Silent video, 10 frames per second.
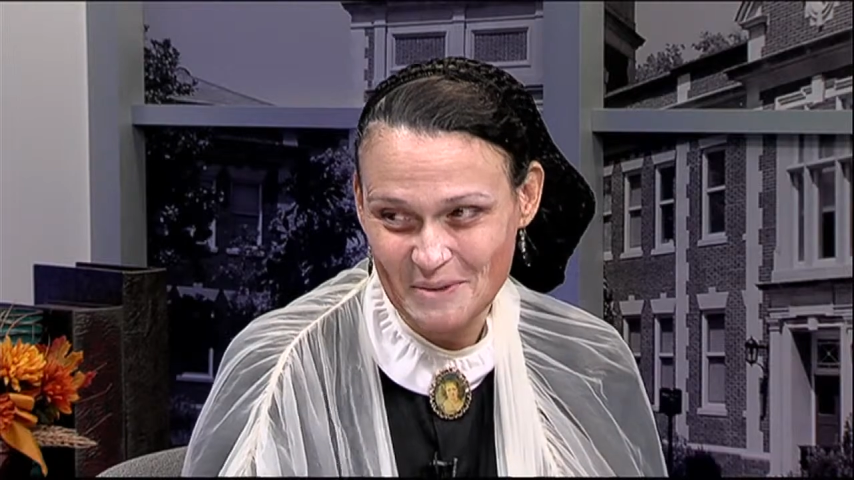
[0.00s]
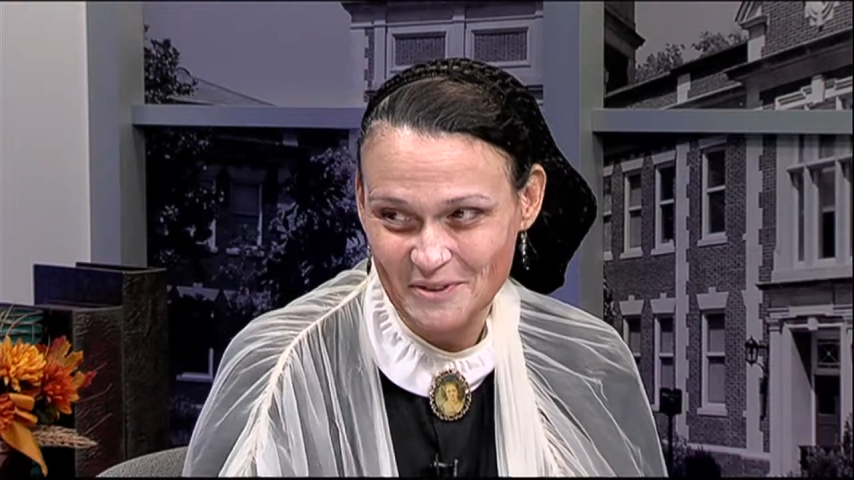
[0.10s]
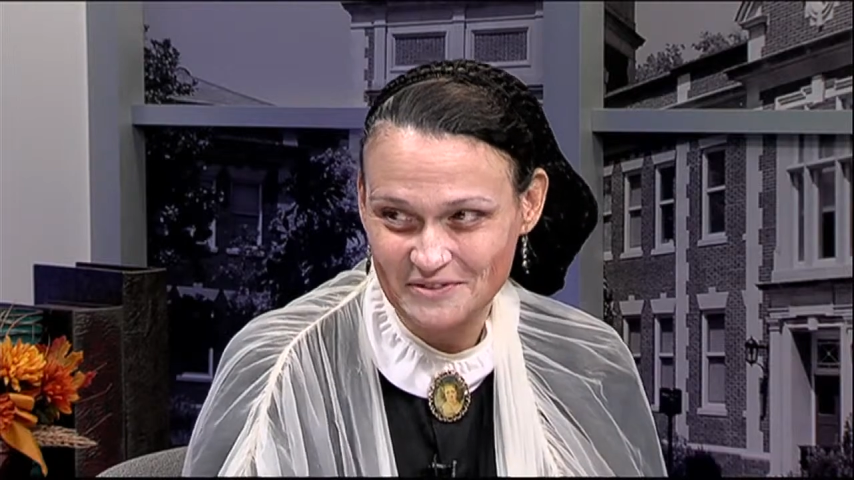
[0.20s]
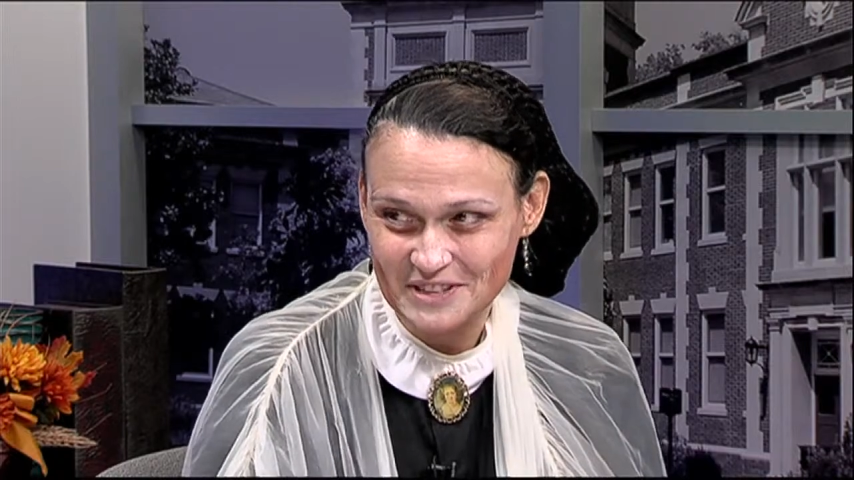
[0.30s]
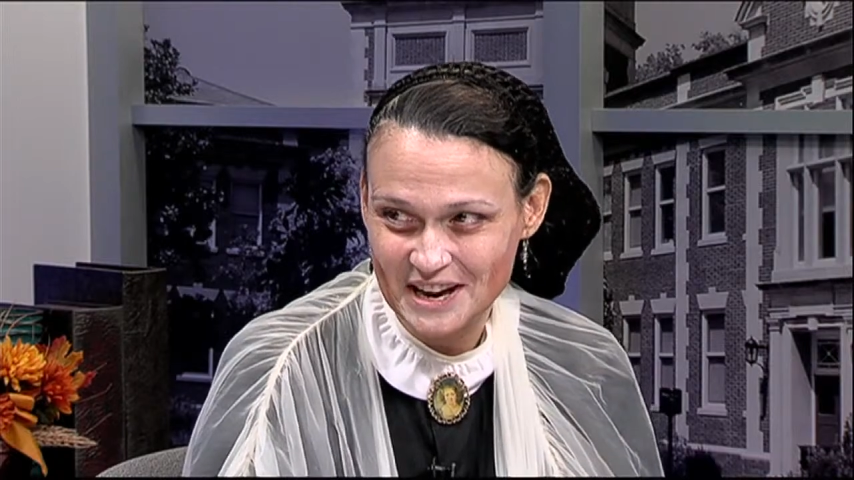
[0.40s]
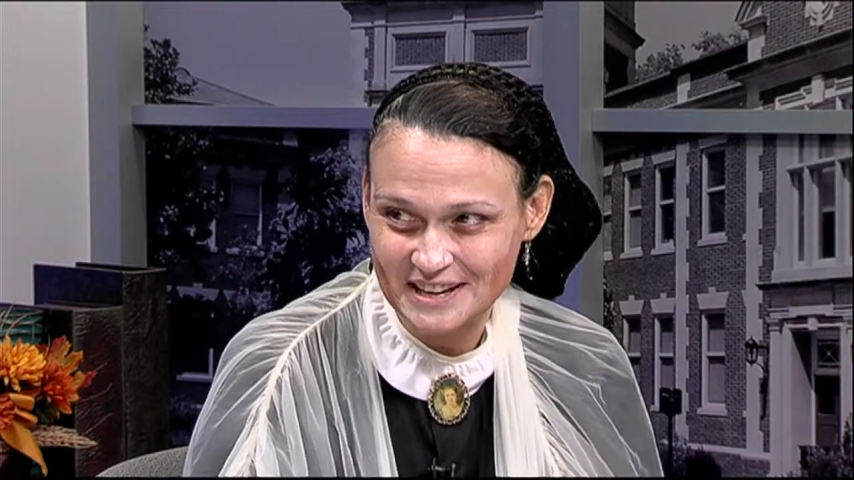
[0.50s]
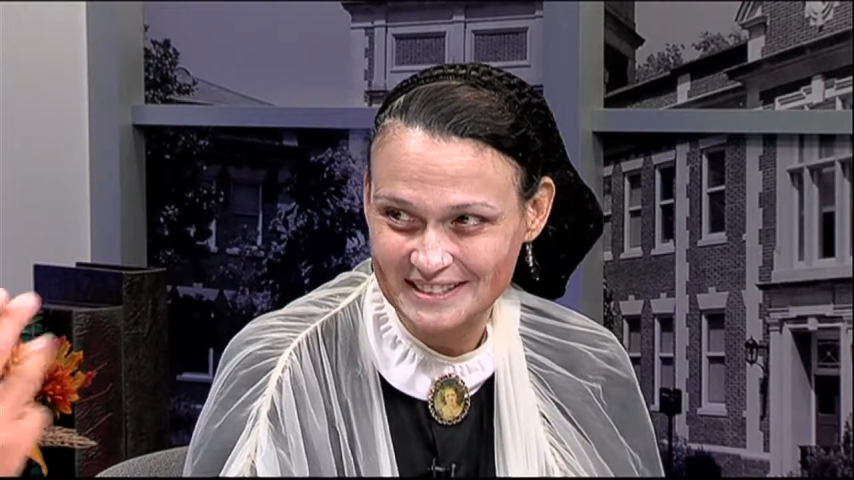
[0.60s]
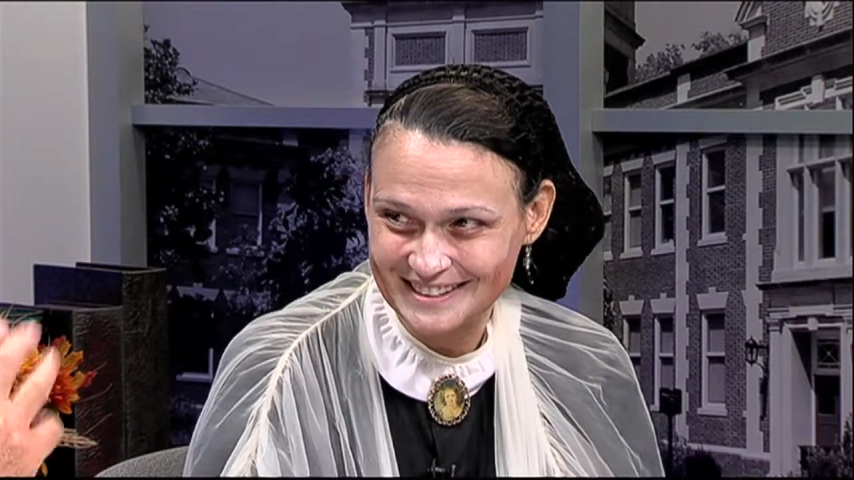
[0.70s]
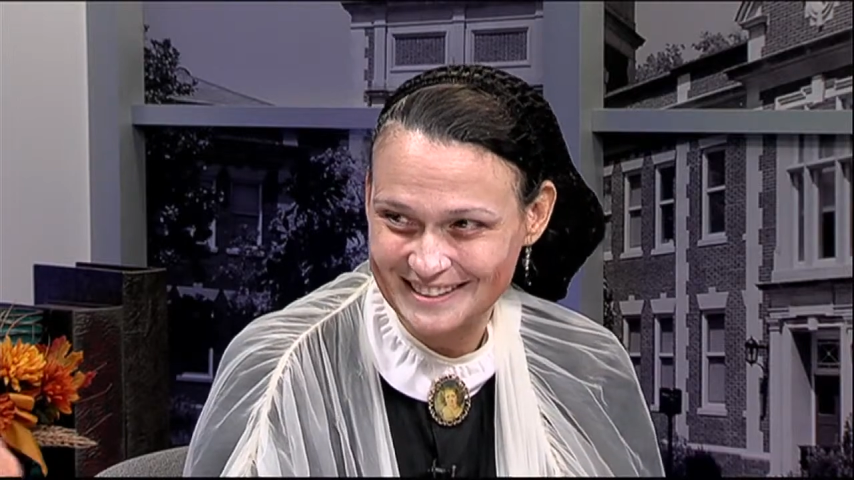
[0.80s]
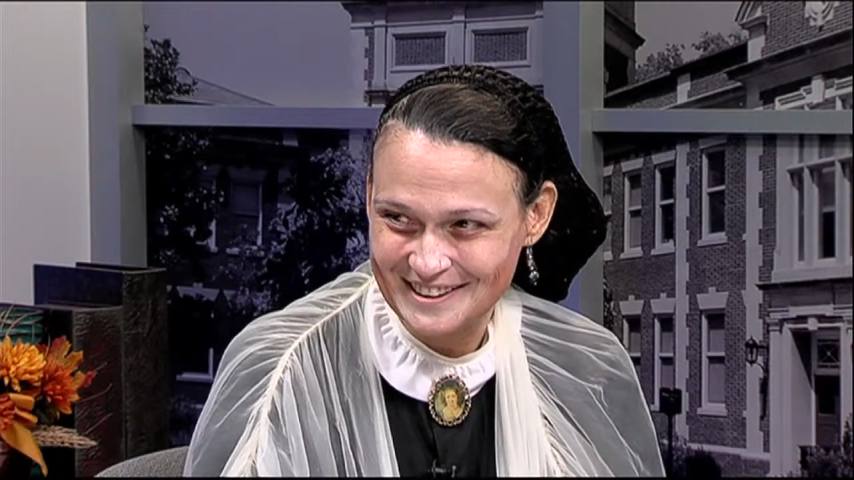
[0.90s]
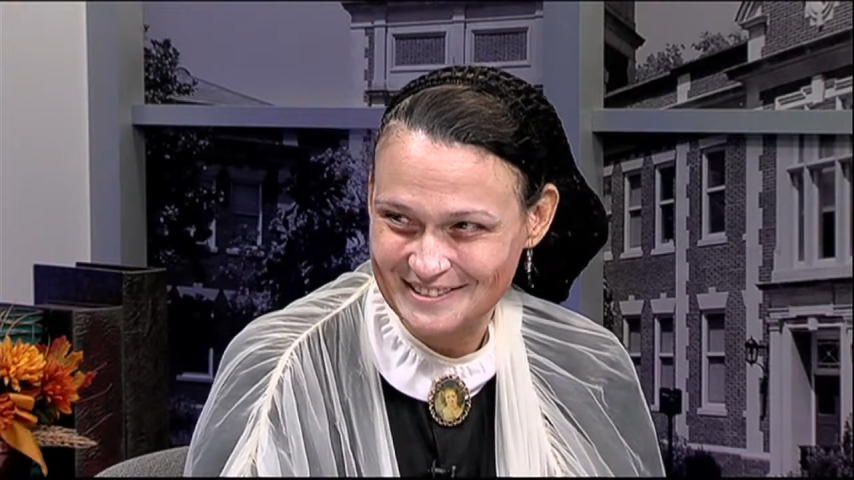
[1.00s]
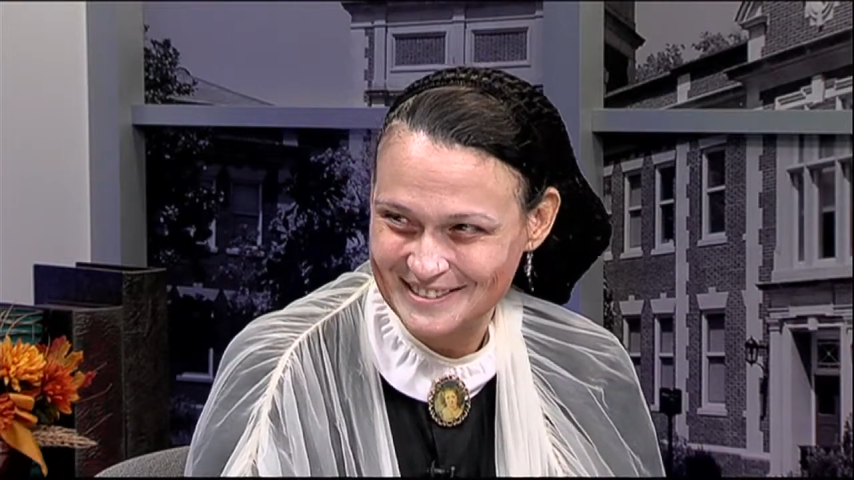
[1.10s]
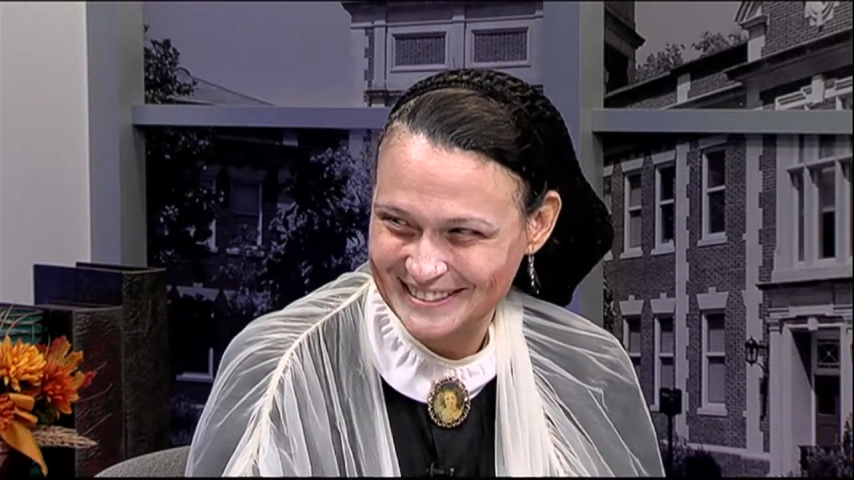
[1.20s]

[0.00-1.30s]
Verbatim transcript: people have said. Well, that's what people